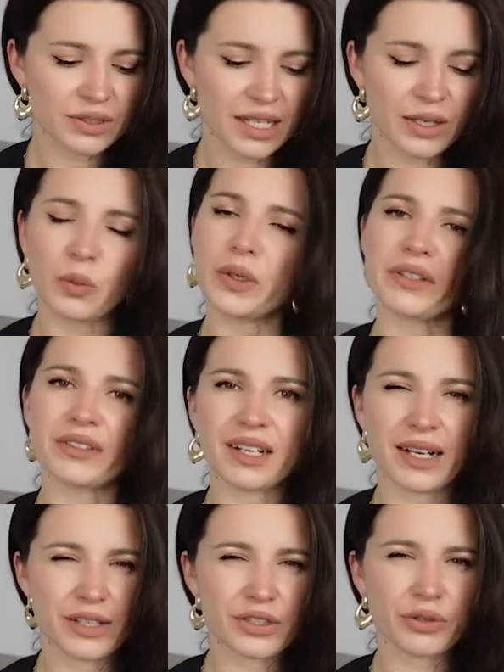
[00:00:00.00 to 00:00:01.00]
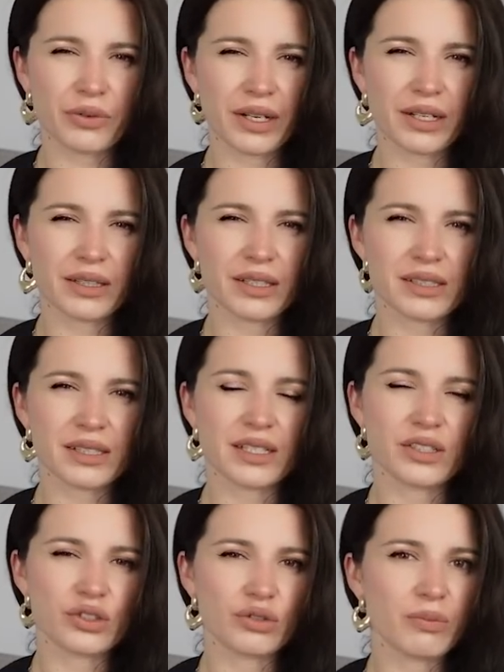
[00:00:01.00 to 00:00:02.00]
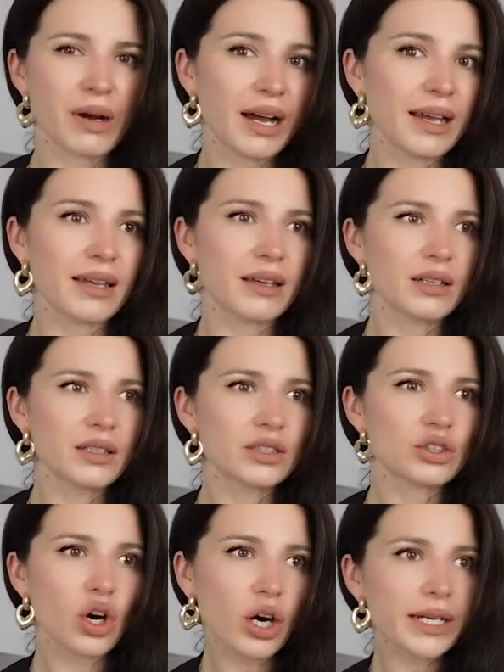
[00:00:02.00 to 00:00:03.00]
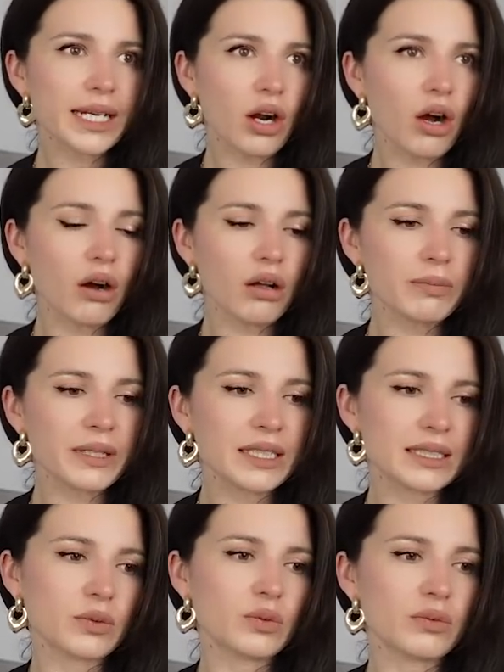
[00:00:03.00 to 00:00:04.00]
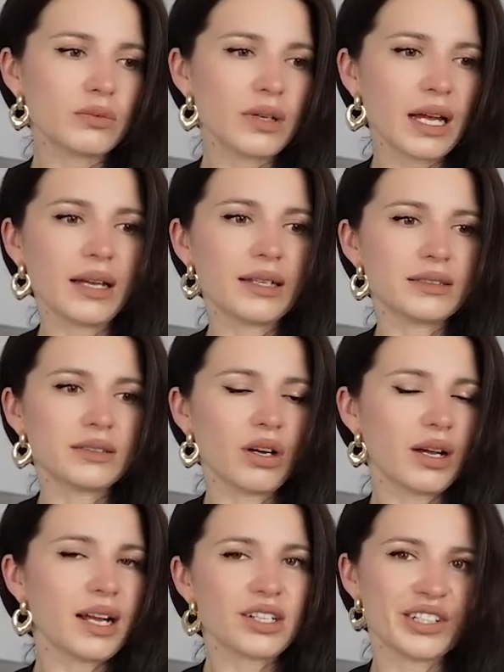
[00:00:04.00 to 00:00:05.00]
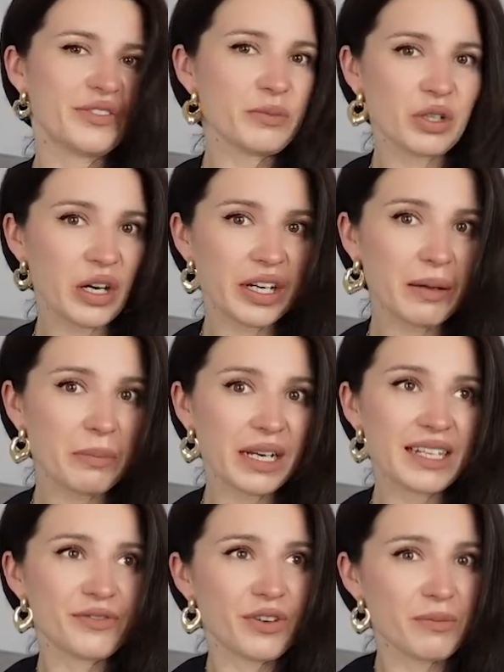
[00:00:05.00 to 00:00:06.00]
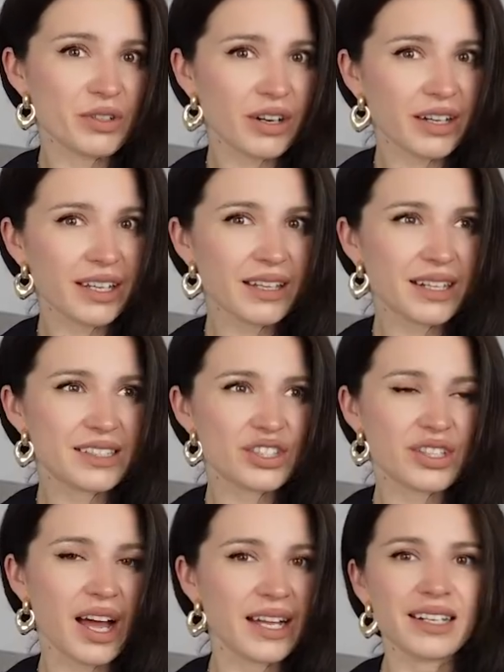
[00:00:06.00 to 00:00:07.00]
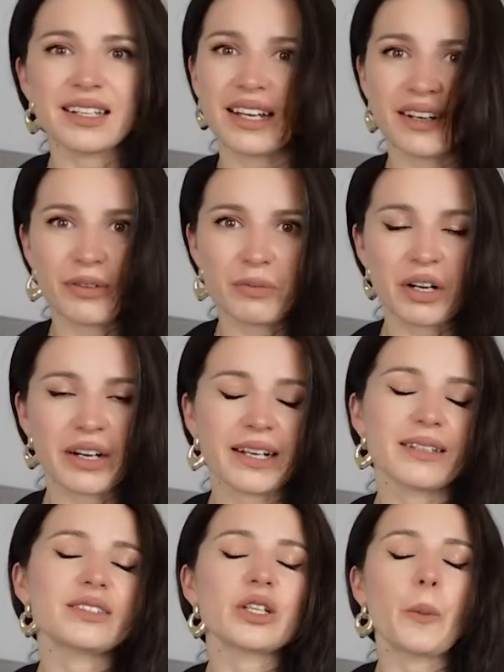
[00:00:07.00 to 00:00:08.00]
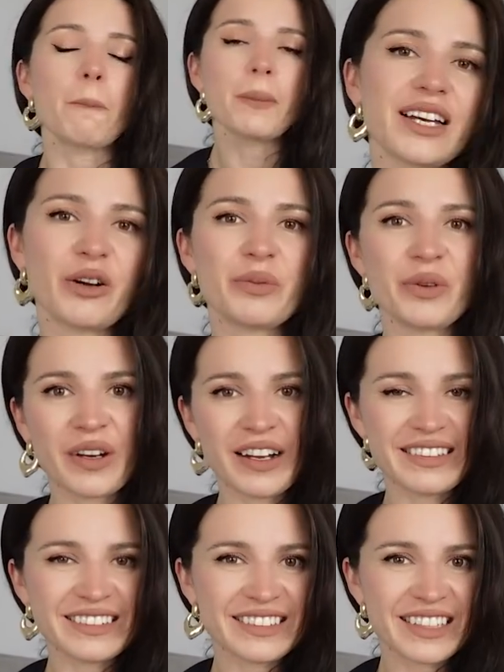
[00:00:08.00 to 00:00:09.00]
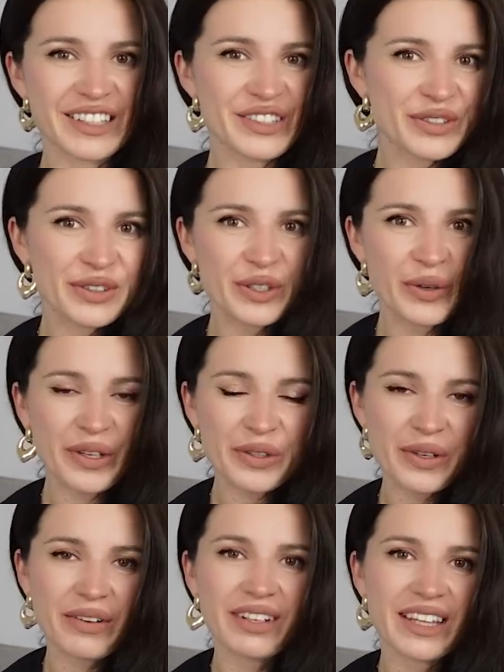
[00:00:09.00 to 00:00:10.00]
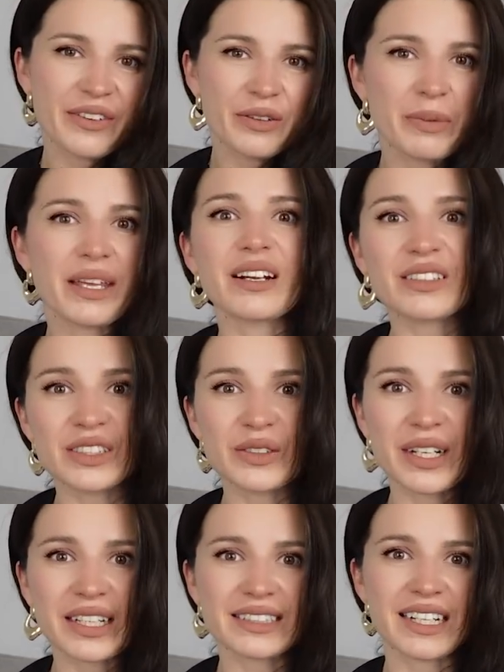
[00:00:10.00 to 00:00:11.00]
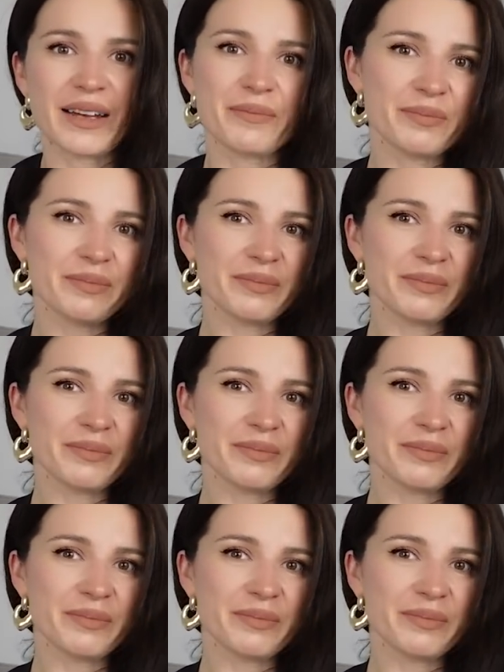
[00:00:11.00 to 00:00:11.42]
kind of weird that I integrated this into my Target haul because it's not actually from Target, but it's from Target. It's just I didn't get it from Target. So I hope you guys enjoyed going through everything with me, and I'll see you next time.